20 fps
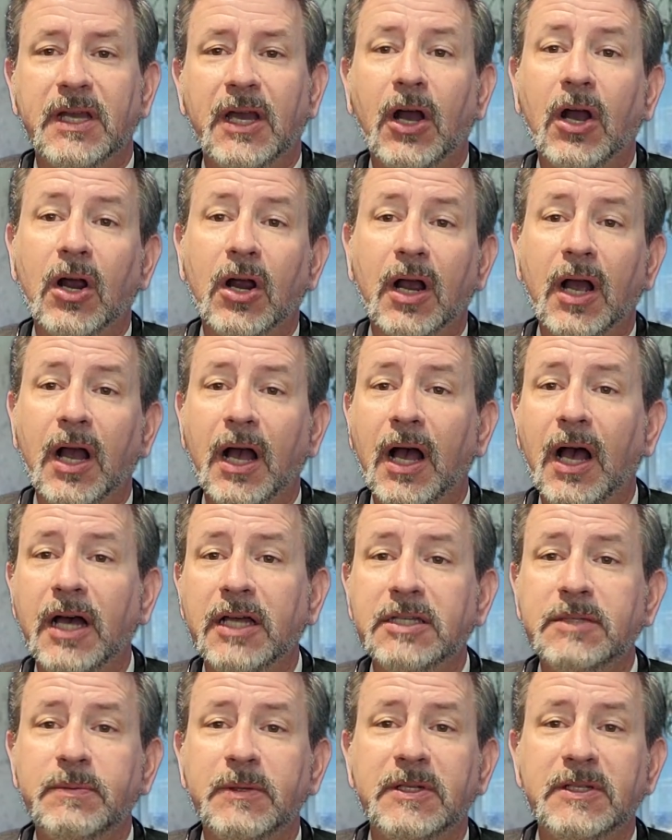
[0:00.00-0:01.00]
her
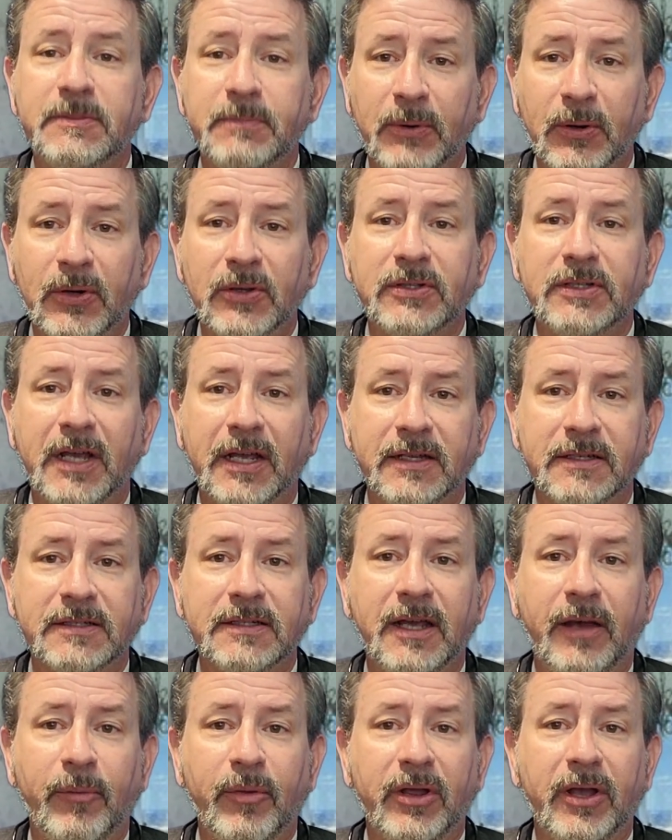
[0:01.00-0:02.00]
husband's birthday is
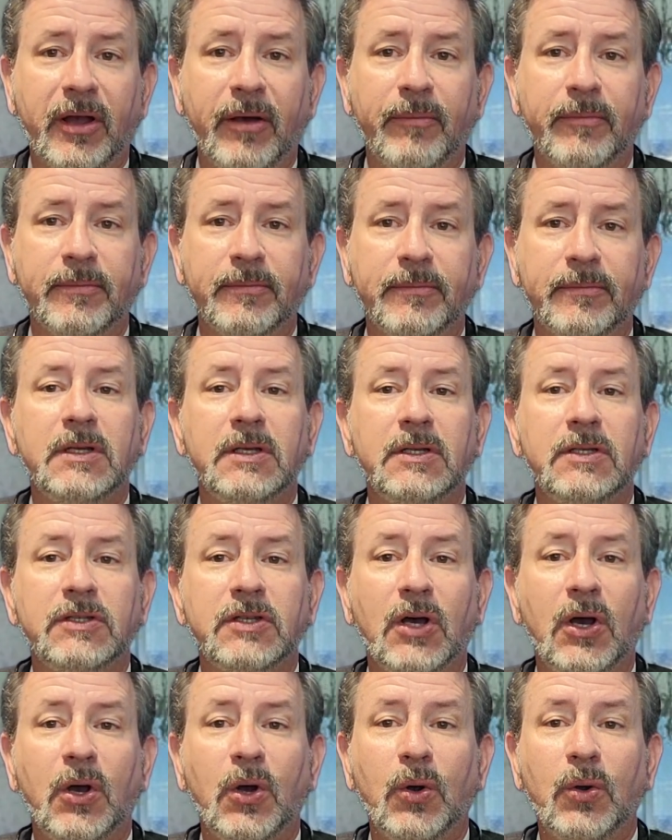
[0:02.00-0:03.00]
coming up.
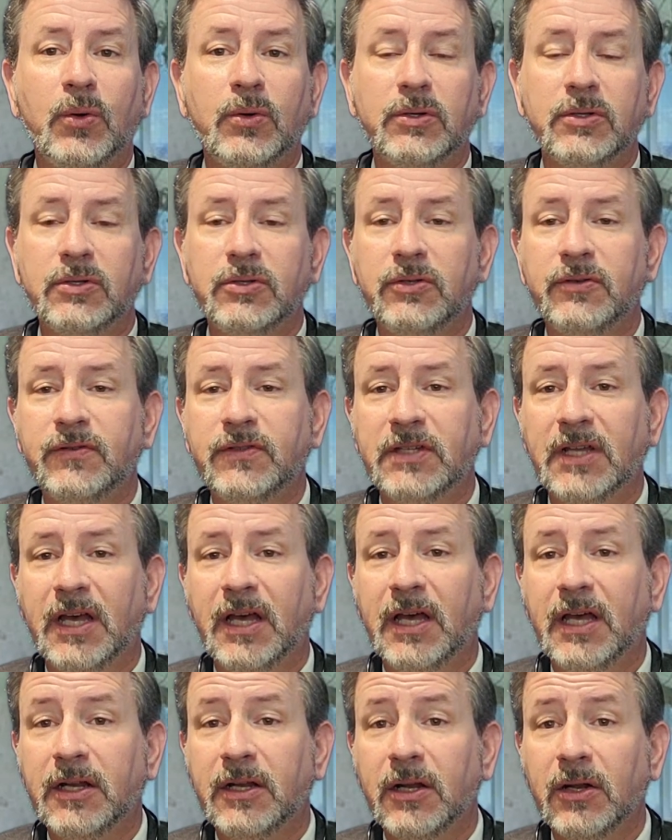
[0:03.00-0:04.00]
So you've
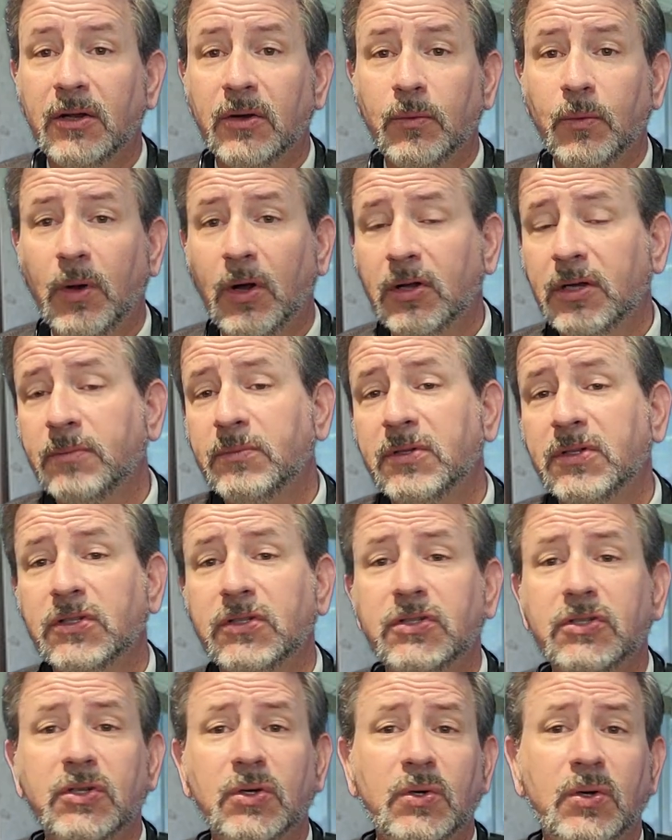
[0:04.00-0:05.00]
said, welcome to the
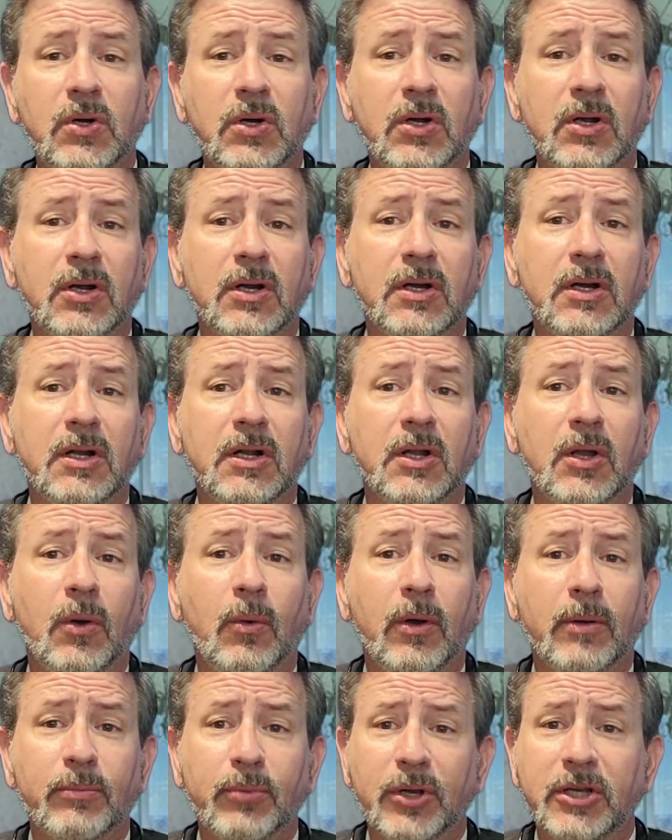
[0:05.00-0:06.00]
store.
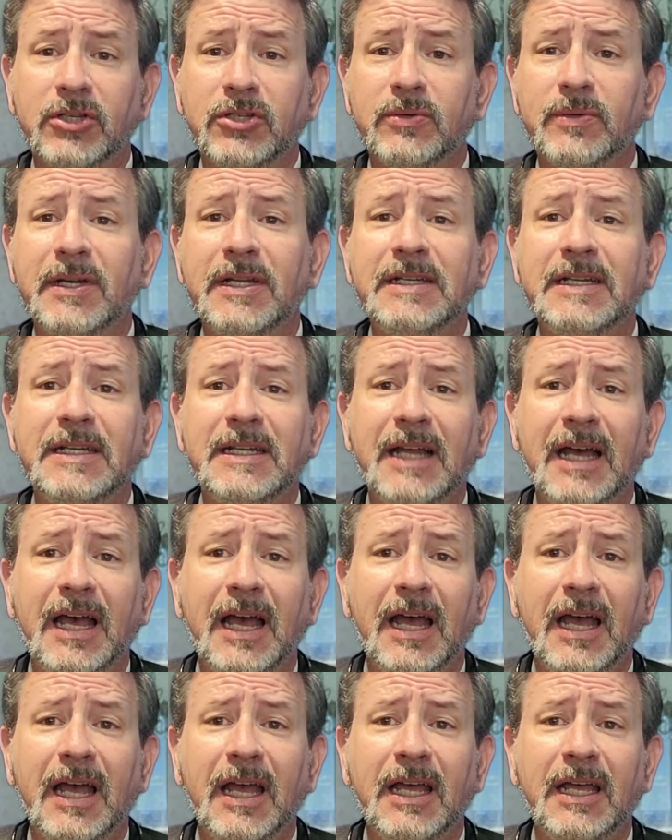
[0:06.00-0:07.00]
What brings you in
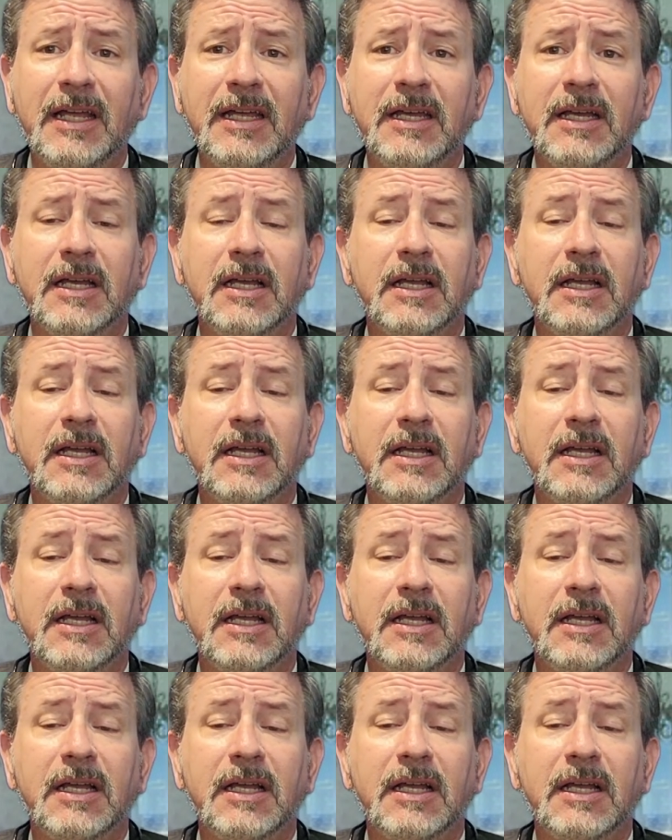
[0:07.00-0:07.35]
today?